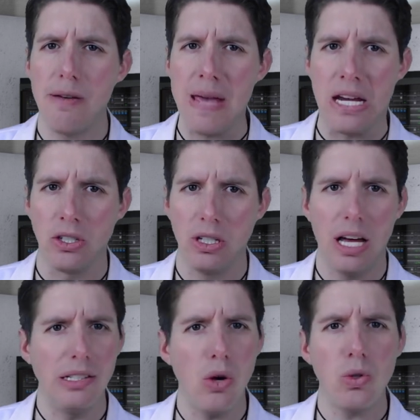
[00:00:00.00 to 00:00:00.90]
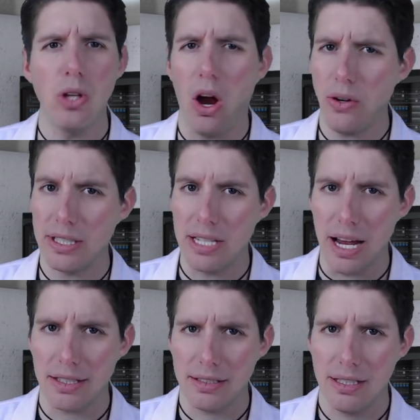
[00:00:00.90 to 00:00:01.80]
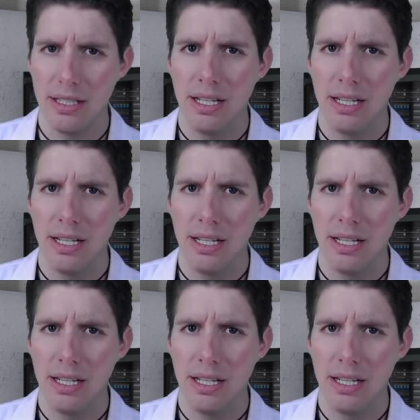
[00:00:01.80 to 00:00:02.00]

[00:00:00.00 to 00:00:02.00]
Hemer, a local architect.